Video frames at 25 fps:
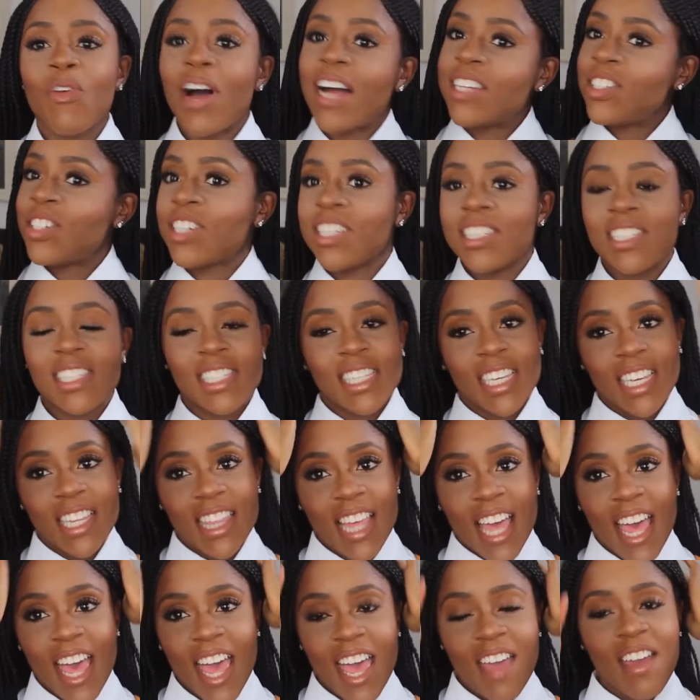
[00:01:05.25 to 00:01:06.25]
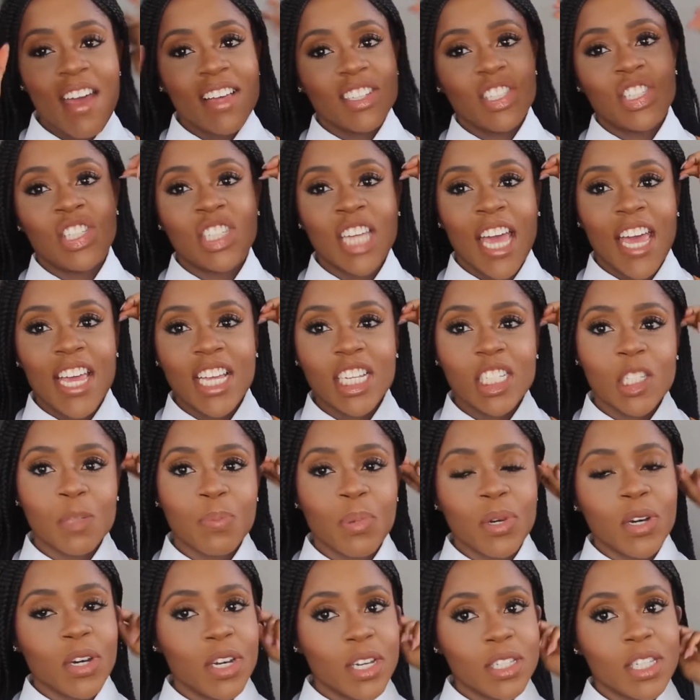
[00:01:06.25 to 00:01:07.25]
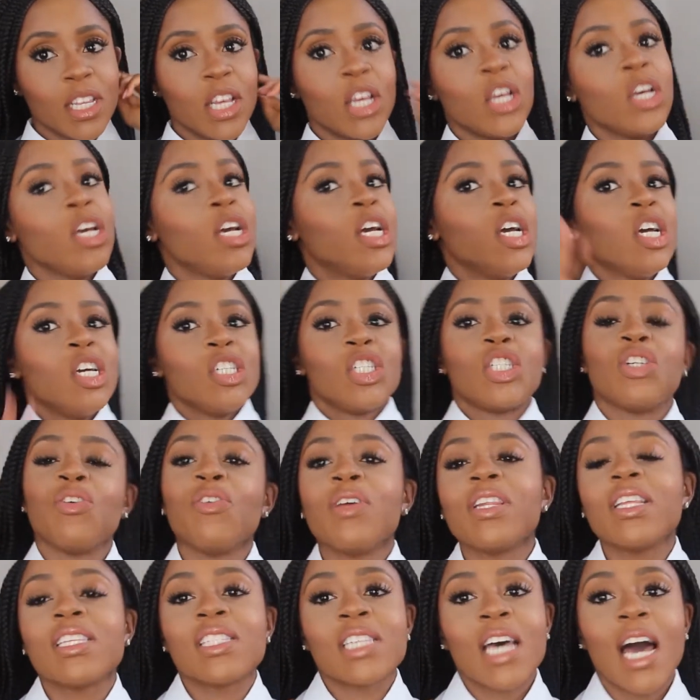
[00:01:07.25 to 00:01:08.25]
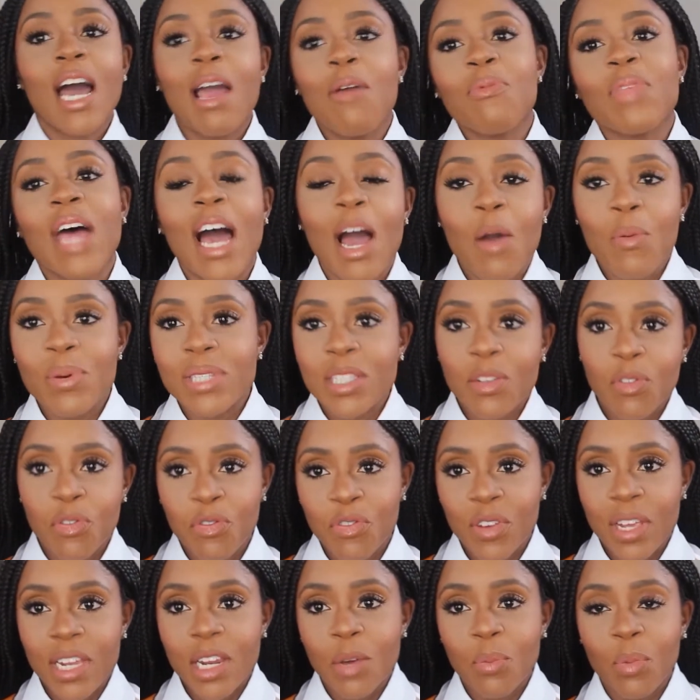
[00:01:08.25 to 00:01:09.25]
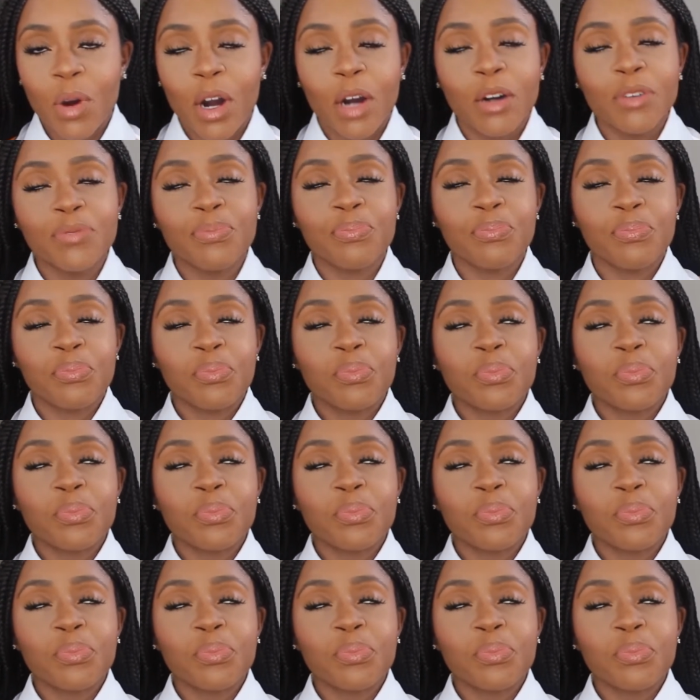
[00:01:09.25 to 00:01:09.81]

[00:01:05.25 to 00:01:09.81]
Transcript: As you can see, the hair has changed because during the time that I wasn't feeling well,